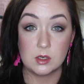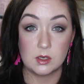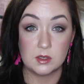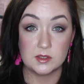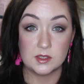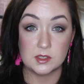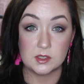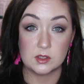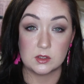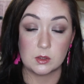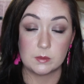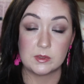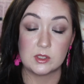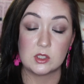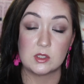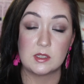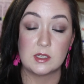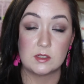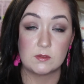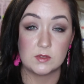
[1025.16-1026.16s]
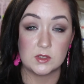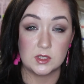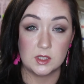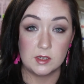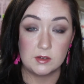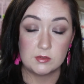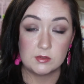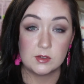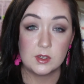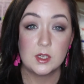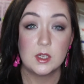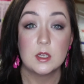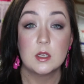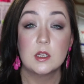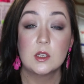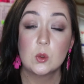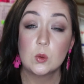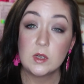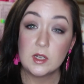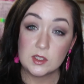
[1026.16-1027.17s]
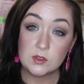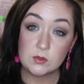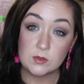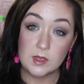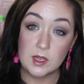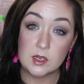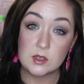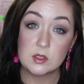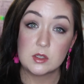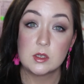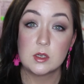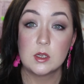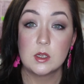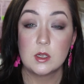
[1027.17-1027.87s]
because it's coming to the end of its life. So I asked for that,